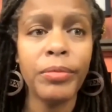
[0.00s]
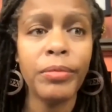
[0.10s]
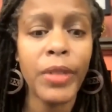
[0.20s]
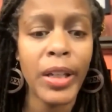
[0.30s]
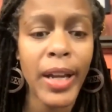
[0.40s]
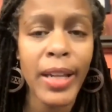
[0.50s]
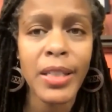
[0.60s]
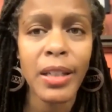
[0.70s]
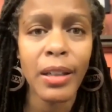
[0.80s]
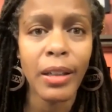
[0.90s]
the
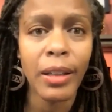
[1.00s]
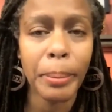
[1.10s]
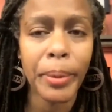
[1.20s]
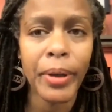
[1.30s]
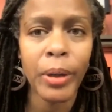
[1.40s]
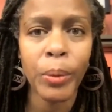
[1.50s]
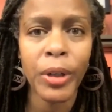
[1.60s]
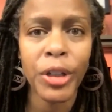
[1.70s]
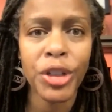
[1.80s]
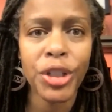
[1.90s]
next clip I
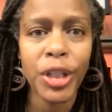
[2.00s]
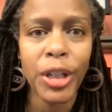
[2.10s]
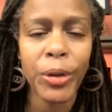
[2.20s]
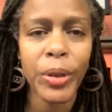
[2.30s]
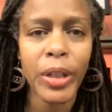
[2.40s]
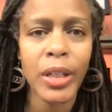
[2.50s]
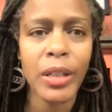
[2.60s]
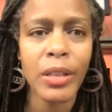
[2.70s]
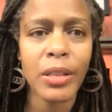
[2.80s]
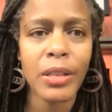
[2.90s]
want to share
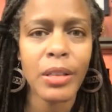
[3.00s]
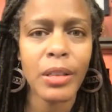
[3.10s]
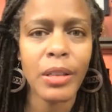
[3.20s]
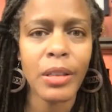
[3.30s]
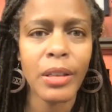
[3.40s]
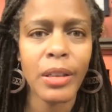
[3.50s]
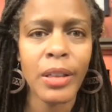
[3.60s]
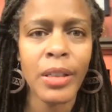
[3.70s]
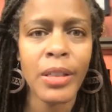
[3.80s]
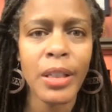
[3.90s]
is
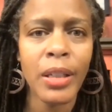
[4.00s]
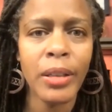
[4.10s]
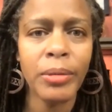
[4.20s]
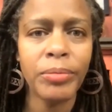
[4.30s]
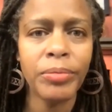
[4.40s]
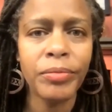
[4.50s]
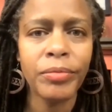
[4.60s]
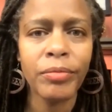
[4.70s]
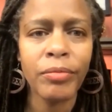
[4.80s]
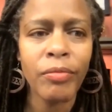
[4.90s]
it's
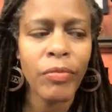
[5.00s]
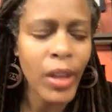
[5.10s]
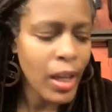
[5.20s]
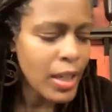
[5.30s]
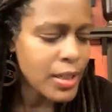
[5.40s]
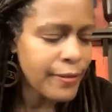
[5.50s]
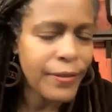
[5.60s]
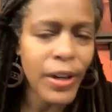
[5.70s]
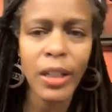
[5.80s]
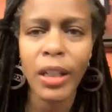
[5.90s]
a
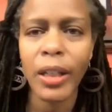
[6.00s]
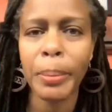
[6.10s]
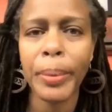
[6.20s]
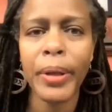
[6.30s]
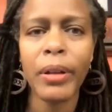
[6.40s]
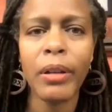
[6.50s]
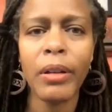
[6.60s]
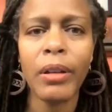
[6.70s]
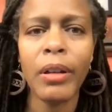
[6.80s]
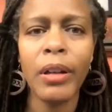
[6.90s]
fun clip
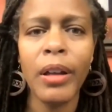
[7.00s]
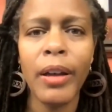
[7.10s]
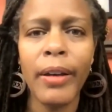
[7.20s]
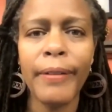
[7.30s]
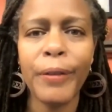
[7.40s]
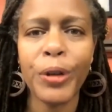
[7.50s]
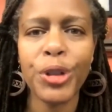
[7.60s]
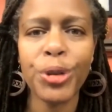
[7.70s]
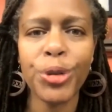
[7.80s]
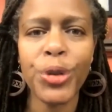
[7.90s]
for
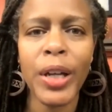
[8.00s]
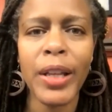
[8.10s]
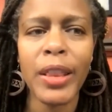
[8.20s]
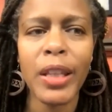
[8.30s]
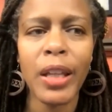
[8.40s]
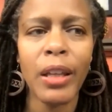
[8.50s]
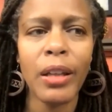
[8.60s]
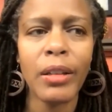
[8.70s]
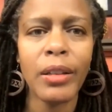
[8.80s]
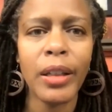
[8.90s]
children, I
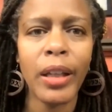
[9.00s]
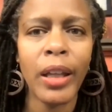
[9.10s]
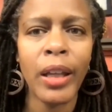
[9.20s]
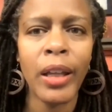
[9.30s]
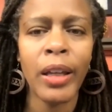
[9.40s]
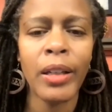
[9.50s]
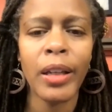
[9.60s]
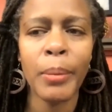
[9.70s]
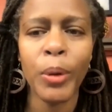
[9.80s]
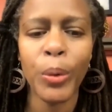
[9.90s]
think. And
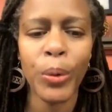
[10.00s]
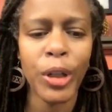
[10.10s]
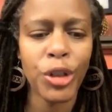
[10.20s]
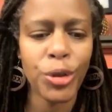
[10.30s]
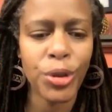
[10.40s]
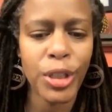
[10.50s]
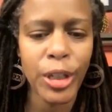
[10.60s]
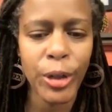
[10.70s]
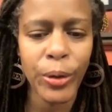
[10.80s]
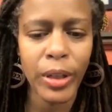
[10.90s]
I'm going to
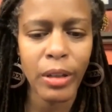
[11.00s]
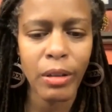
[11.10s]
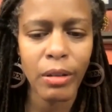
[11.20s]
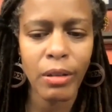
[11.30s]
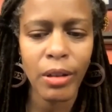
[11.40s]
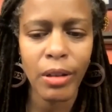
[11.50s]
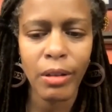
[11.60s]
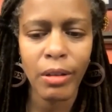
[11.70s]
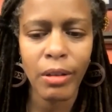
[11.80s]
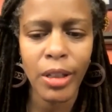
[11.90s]
share
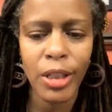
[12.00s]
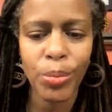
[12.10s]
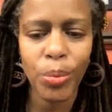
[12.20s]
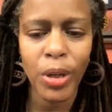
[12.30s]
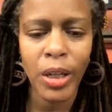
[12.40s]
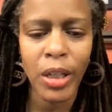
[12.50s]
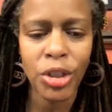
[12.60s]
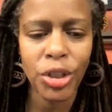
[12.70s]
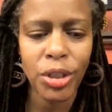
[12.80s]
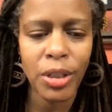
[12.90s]
this one
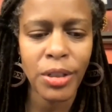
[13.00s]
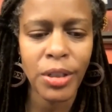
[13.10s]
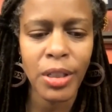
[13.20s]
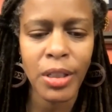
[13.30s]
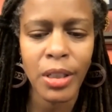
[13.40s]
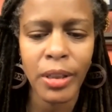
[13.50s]
is just